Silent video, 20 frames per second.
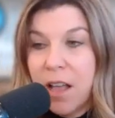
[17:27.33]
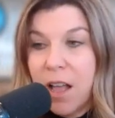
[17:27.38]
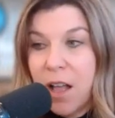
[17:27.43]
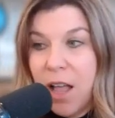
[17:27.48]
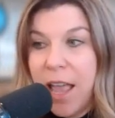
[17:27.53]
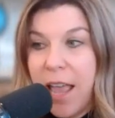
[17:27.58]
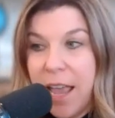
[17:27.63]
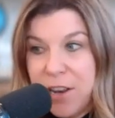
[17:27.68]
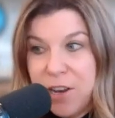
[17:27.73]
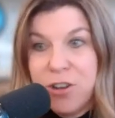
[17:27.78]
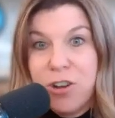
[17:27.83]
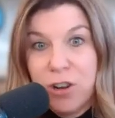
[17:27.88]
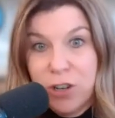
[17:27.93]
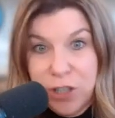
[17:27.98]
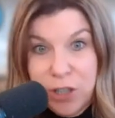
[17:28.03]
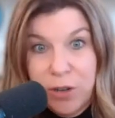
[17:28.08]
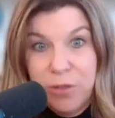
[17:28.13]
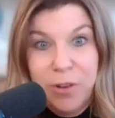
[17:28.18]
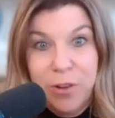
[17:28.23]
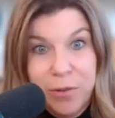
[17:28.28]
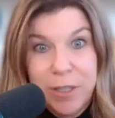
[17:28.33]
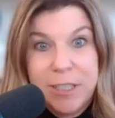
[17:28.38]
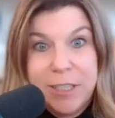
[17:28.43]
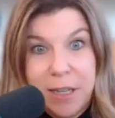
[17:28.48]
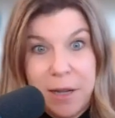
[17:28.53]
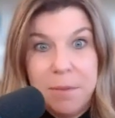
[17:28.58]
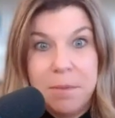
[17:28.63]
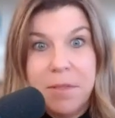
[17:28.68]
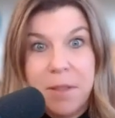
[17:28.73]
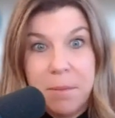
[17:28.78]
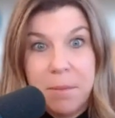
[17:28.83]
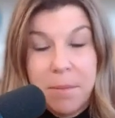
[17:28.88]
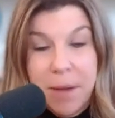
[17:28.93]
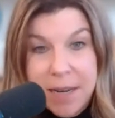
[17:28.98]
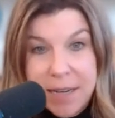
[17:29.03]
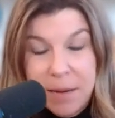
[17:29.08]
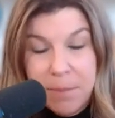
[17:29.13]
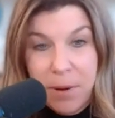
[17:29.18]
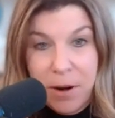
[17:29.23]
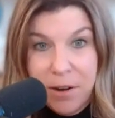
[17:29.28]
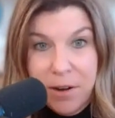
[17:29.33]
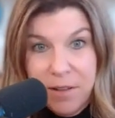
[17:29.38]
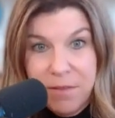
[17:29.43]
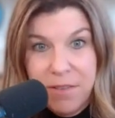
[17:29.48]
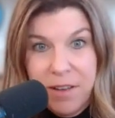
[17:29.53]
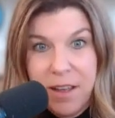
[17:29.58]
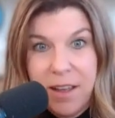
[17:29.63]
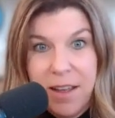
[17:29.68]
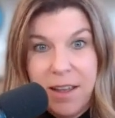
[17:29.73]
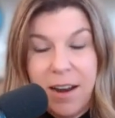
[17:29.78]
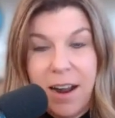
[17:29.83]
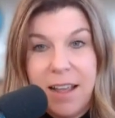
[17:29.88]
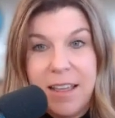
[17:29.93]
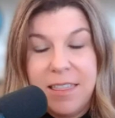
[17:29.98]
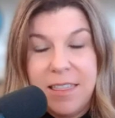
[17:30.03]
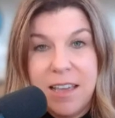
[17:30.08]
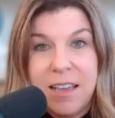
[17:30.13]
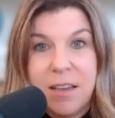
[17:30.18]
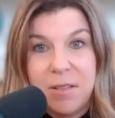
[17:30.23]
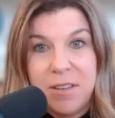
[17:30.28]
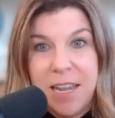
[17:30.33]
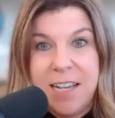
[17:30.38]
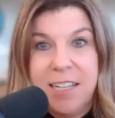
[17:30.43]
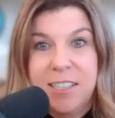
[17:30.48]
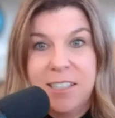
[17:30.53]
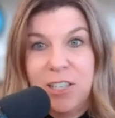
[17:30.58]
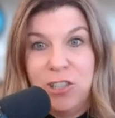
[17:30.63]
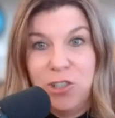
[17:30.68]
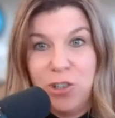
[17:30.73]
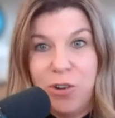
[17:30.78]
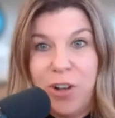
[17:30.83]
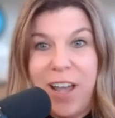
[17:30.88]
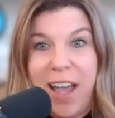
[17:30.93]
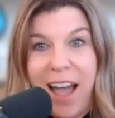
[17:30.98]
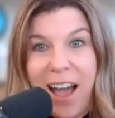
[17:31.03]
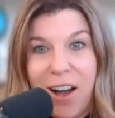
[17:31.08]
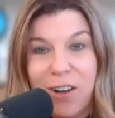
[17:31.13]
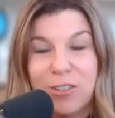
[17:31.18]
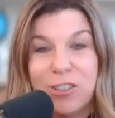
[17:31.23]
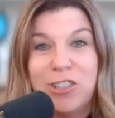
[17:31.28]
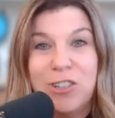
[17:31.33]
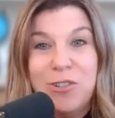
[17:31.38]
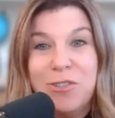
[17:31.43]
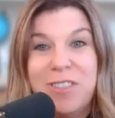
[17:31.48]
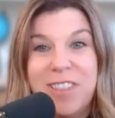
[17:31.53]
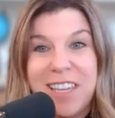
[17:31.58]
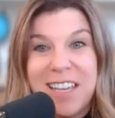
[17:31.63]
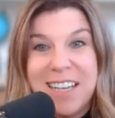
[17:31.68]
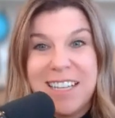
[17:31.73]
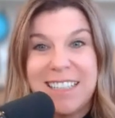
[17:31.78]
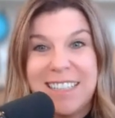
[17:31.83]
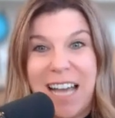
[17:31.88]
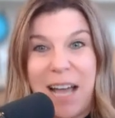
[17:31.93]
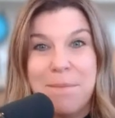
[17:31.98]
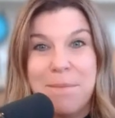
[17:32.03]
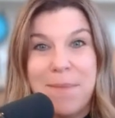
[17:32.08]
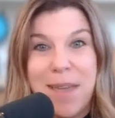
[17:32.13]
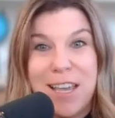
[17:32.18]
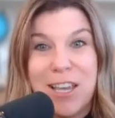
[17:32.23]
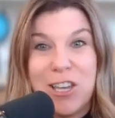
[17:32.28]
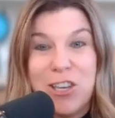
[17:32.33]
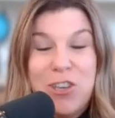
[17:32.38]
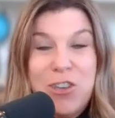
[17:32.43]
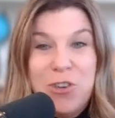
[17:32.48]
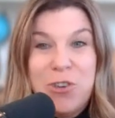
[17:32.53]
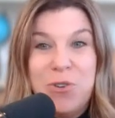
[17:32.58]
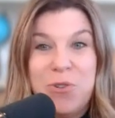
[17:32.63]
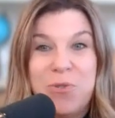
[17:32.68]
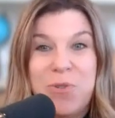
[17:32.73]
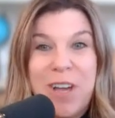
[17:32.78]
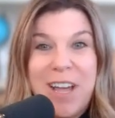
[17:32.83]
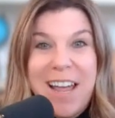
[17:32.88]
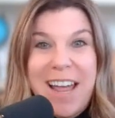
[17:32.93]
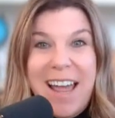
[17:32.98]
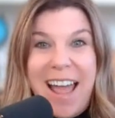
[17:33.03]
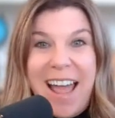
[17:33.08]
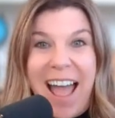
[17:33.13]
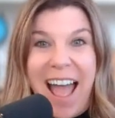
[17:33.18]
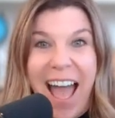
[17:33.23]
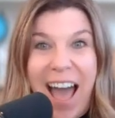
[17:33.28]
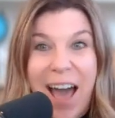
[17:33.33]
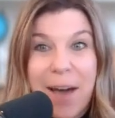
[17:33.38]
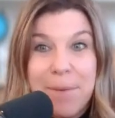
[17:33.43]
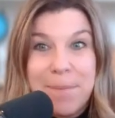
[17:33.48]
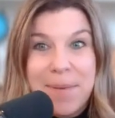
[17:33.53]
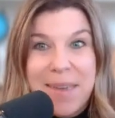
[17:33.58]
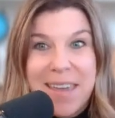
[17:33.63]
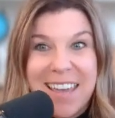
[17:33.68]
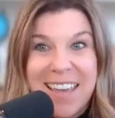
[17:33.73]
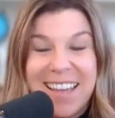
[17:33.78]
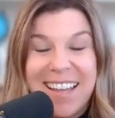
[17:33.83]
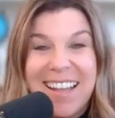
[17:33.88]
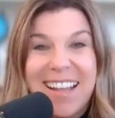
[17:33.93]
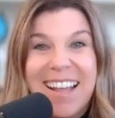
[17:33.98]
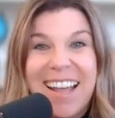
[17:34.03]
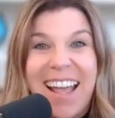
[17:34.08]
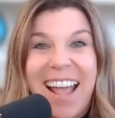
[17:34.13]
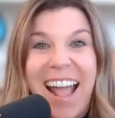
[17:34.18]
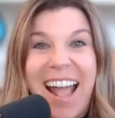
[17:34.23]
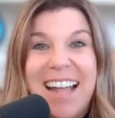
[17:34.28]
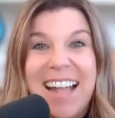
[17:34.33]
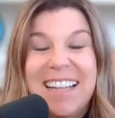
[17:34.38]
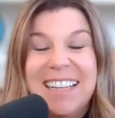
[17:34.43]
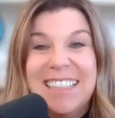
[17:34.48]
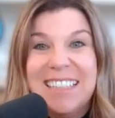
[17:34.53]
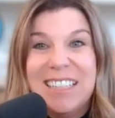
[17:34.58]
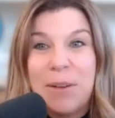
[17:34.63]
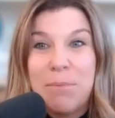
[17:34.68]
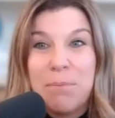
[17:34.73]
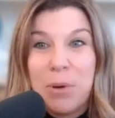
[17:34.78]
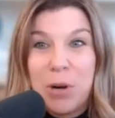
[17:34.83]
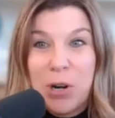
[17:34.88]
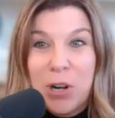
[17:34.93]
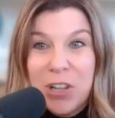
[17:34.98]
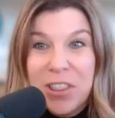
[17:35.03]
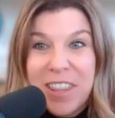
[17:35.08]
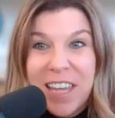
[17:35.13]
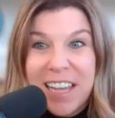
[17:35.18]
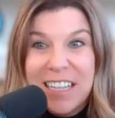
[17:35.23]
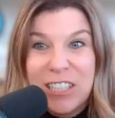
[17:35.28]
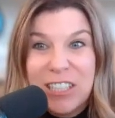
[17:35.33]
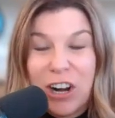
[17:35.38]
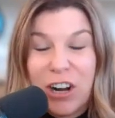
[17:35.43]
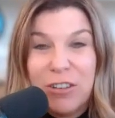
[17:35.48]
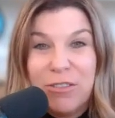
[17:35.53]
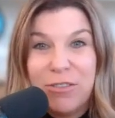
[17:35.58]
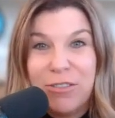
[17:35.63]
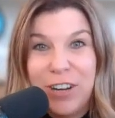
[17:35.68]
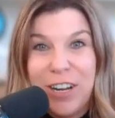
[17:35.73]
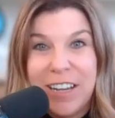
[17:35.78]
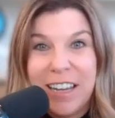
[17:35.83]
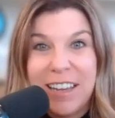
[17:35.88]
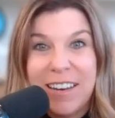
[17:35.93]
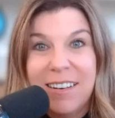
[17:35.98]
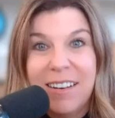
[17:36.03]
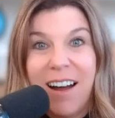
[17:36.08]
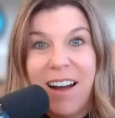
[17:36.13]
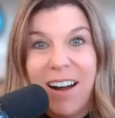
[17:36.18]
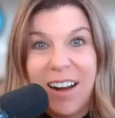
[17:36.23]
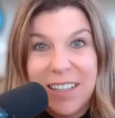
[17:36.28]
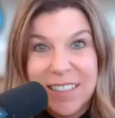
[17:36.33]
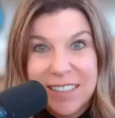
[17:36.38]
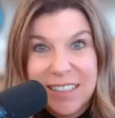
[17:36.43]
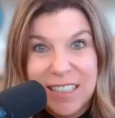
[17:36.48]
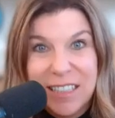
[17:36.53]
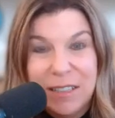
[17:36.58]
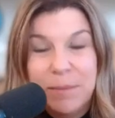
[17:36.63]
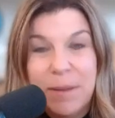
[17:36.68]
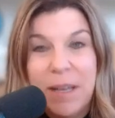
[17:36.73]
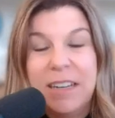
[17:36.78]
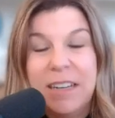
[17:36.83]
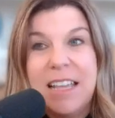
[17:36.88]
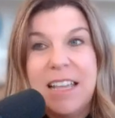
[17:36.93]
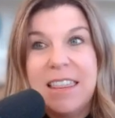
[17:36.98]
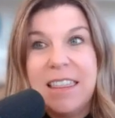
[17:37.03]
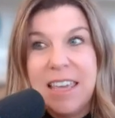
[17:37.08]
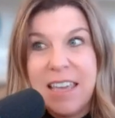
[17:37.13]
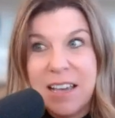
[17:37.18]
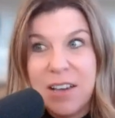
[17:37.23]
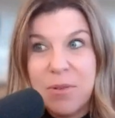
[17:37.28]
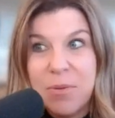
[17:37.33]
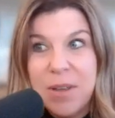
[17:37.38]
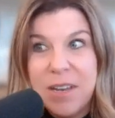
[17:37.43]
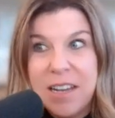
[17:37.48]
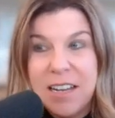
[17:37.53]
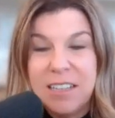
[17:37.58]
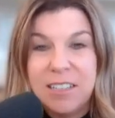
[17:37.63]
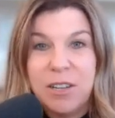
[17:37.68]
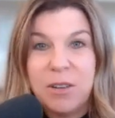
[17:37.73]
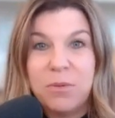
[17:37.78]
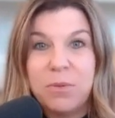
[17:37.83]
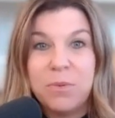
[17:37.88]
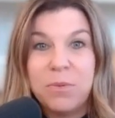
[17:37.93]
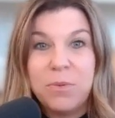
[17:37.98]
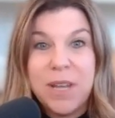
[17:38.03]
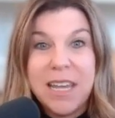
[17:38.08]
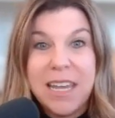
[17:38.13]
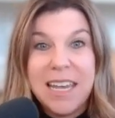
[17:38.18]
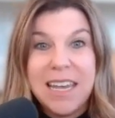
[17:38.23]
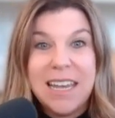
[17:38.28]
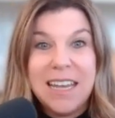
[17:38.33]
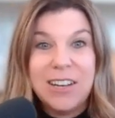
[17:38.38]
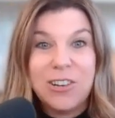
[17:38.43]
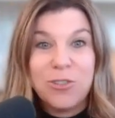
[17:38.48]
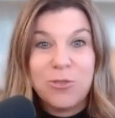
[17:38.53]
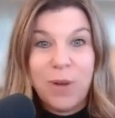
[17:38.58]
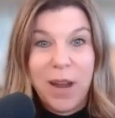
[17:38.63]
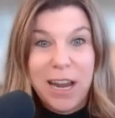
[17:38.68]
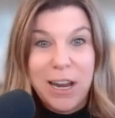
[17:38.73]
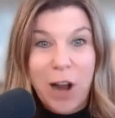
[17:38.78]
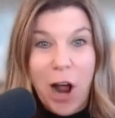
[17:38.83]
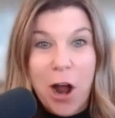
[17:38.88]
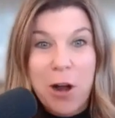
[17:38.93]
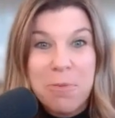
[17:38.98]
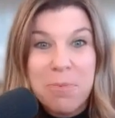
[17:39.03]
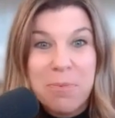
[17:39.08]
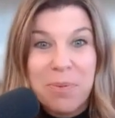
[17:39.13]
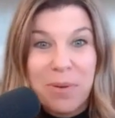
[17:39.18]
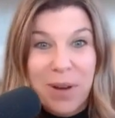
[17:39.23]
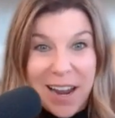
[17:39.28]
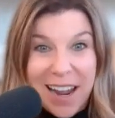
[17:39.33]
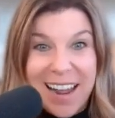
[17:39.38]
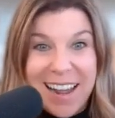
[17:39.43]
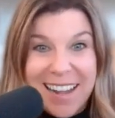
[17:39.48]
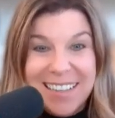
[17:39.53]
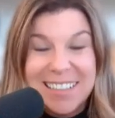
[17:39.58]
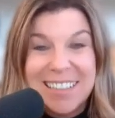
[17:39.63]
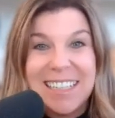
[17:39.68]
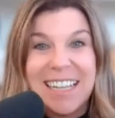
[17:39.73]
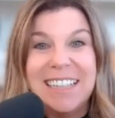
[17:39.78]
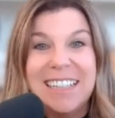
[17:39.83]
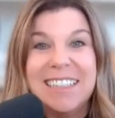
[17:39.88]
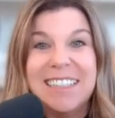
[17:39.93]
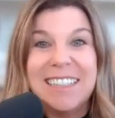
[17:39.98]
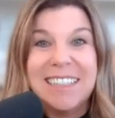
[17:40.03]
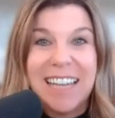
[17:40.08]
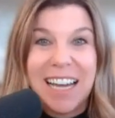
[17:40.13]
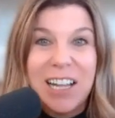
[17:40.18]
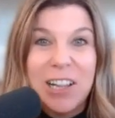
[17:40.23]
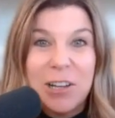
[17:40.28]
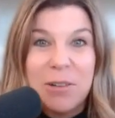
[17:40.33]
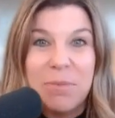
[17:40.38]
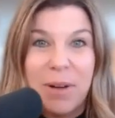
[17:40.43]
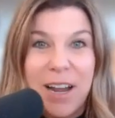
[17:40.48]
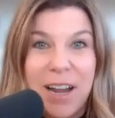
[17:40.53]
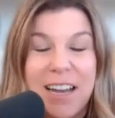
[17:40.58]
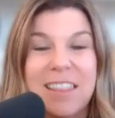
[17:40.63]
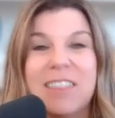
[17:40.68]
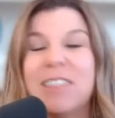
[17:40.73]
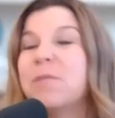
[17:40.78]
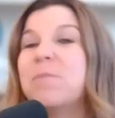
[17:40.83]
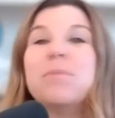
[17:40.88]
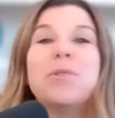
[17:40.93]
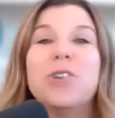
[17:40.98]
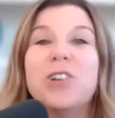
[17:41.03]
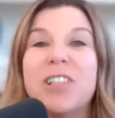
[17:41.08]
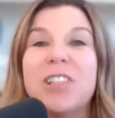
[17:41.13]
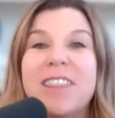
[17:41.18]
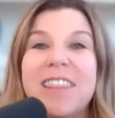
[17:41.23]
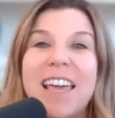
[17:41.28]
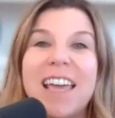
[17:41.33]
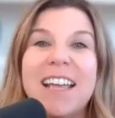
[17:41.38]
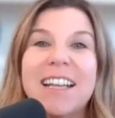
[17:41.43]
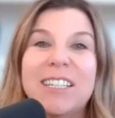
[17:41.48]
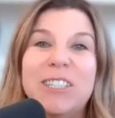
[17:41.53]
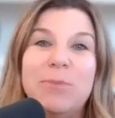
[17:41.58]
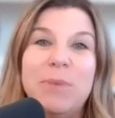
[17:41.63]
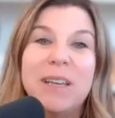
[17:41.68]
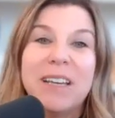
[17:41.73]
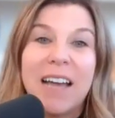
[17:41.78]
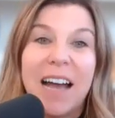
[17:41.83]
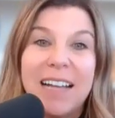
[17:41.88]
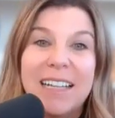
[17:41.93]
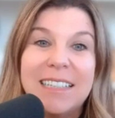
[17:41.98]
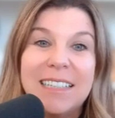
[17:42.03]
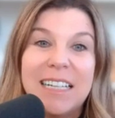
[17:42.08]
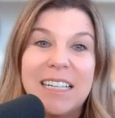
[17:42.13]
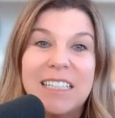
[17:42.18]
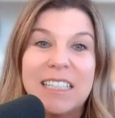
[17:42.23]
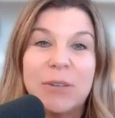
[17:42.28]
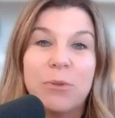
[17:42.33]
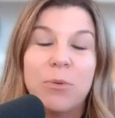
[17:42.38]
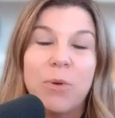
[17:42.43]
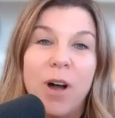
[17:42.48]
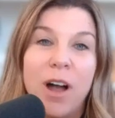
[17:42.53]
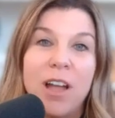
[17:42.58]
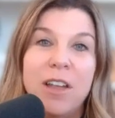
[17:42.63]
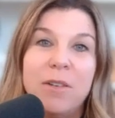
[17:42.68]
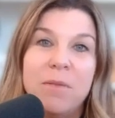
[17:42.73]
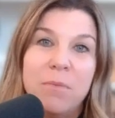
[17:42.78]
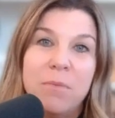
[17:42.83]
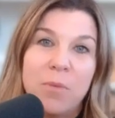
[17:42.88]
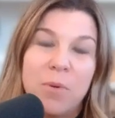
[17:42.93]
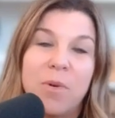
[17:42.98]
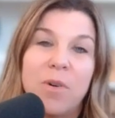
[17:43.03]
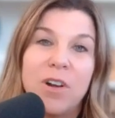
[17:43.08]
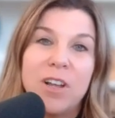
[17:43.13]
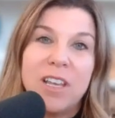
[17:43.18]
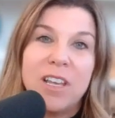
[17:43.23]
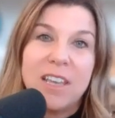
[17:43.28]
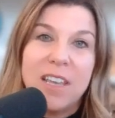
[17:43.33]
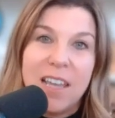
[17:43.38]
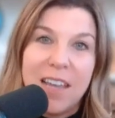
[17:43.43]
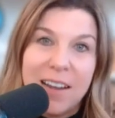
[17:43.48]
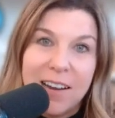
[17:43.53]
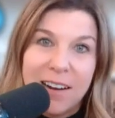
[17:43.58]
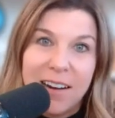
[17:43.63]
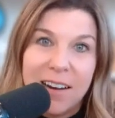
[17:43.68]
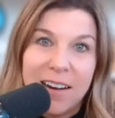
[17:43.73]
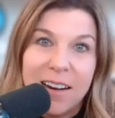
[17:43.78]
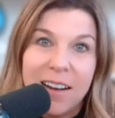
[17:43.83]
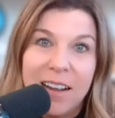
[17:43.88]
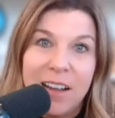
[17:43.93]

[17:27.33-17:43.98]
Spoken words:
and you're so focused on the money part of it, I think it takes the joy out. Do things that make you happy. And birthdays are freaking awesome. And I think we need to retrain our brains and celebrate the birthdays because it's one more year